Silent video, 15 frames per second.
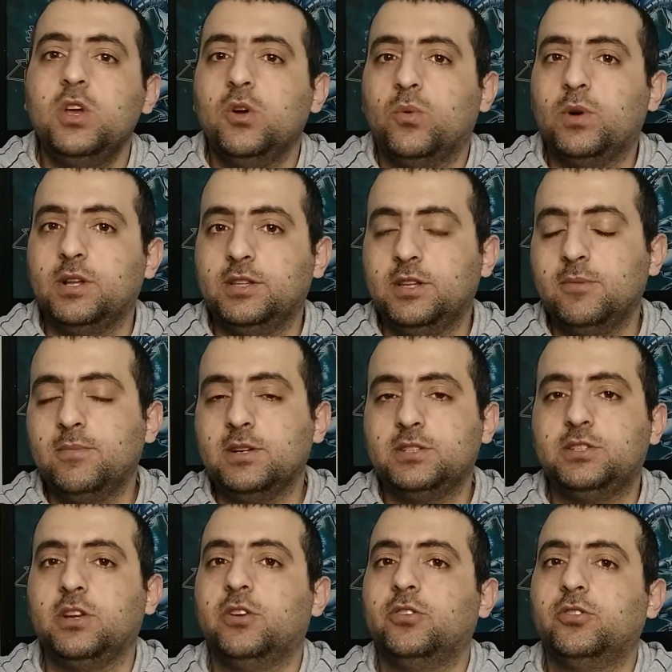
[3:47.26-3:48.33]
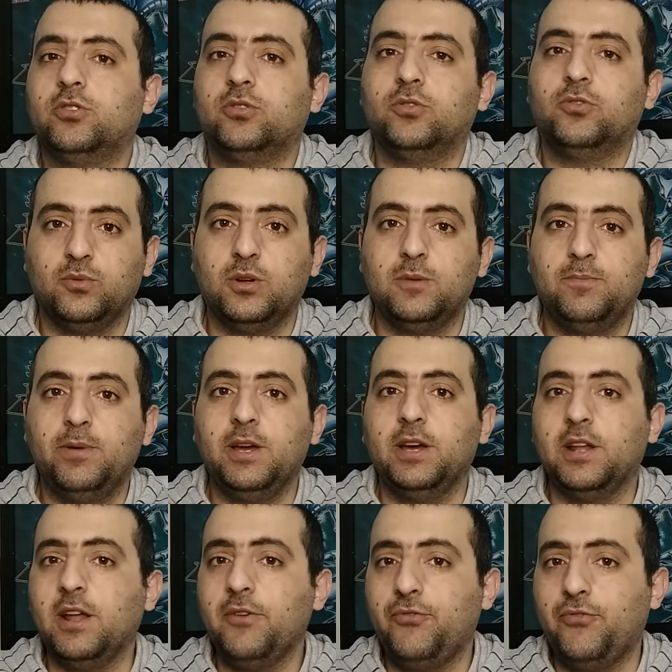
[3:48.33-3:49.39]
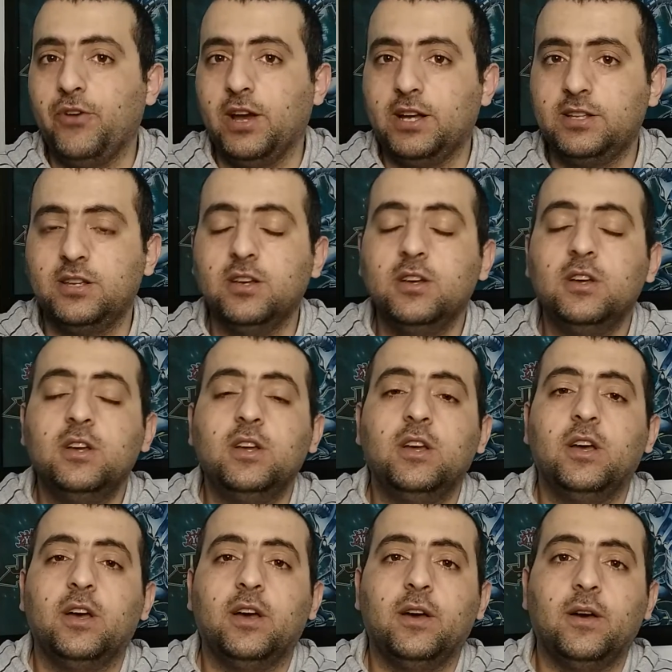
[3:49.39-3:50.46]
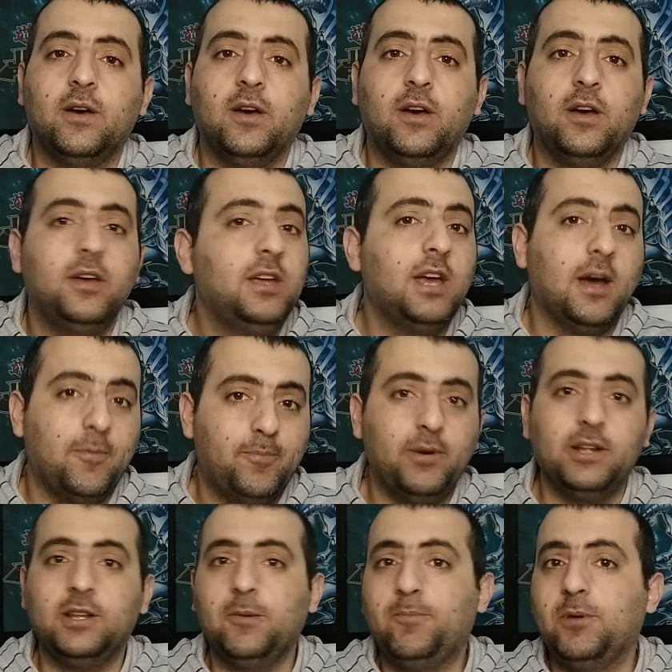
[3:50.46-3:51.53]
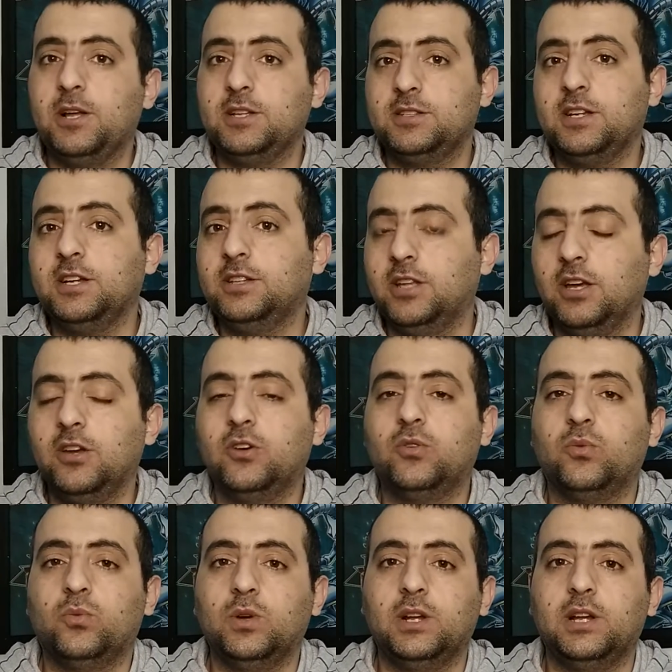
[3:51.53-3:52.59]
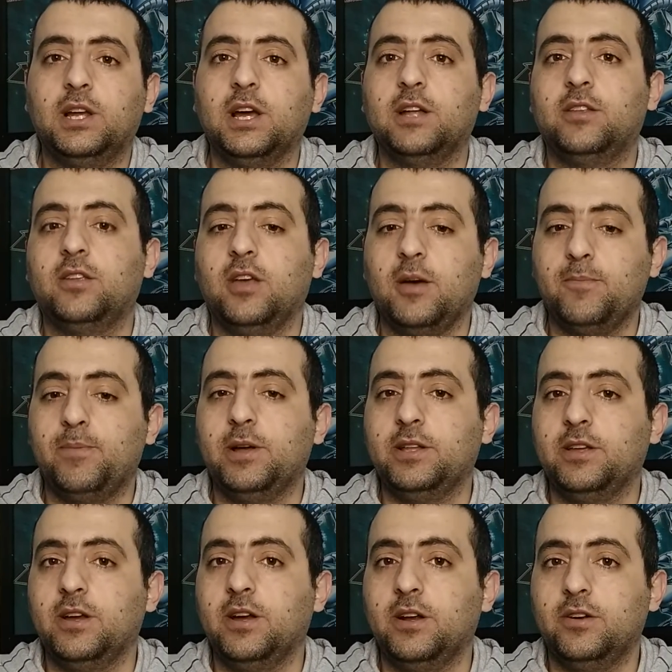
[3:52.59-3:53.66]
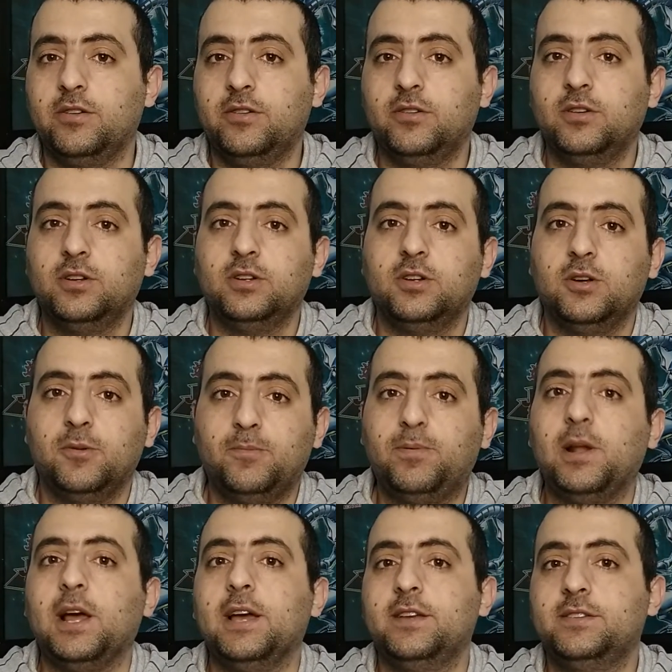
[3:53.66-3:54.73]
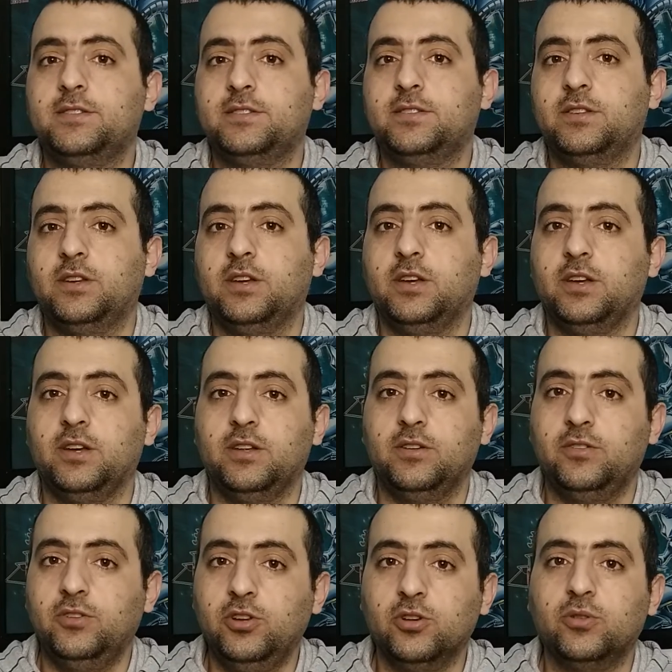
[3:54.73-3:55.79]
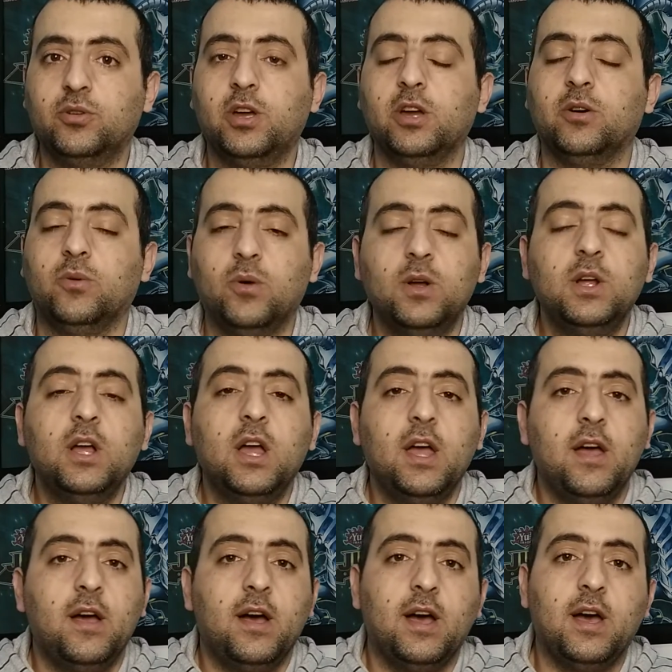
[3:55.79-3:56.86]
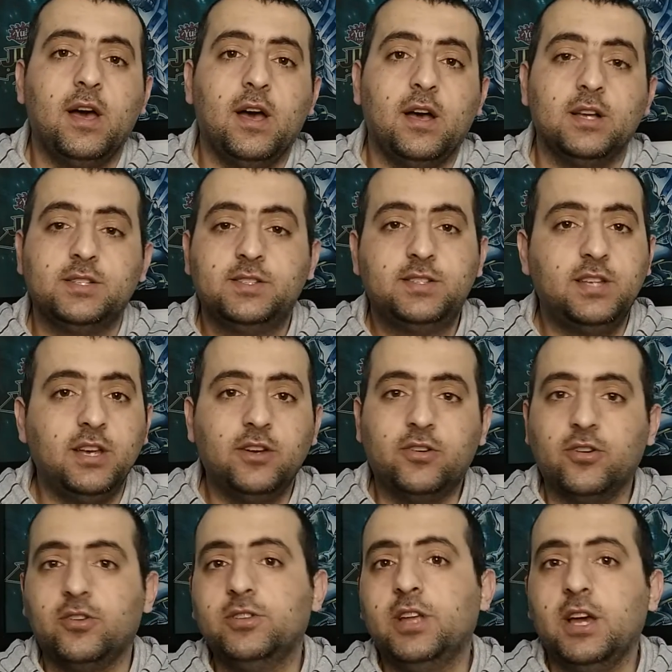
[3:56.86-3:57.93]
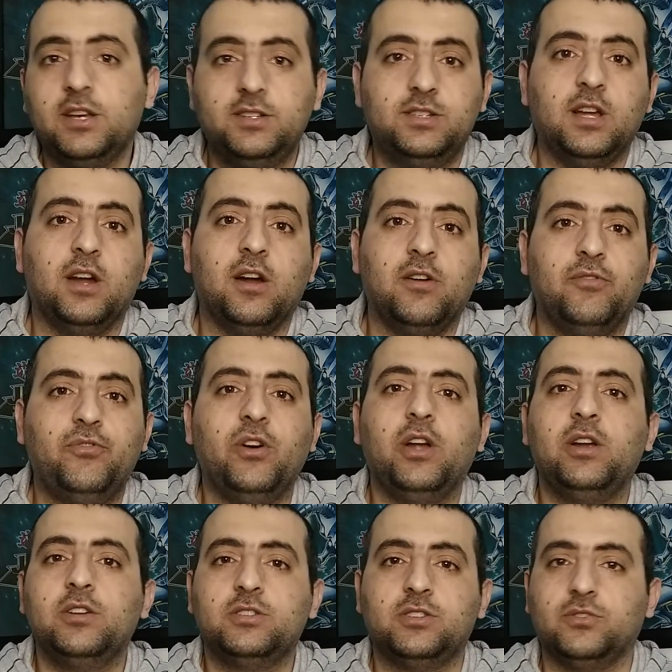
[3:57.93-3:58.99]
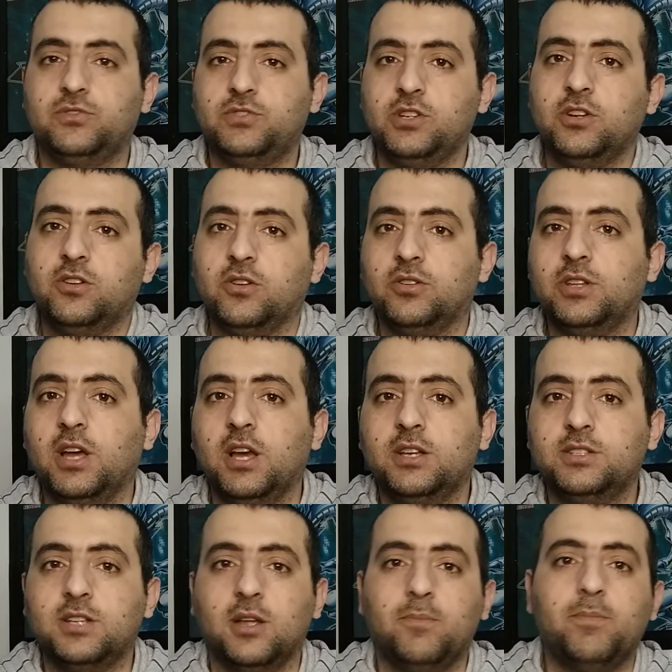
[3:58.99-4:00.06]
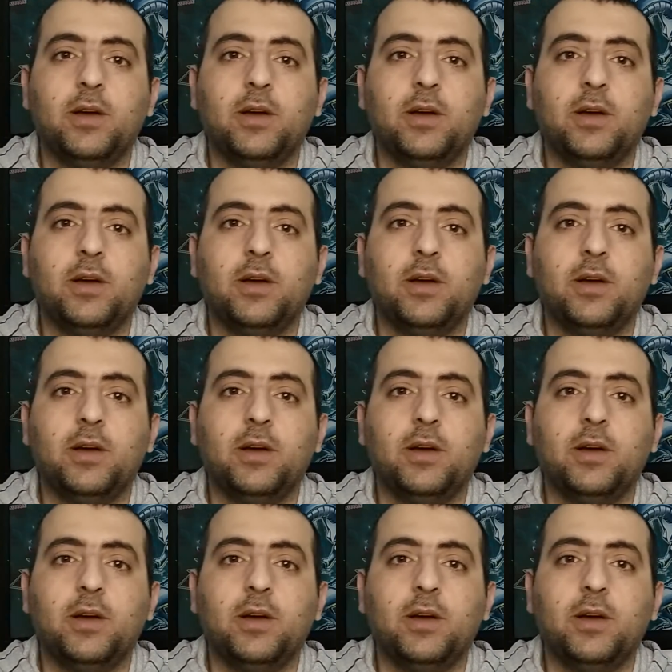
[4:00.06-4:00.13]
when the Master Rule will be in effect, yeah, Predaplants I think will get a better place in Yu-Gi-Oh! Synchro decks, there are various of synchro decks that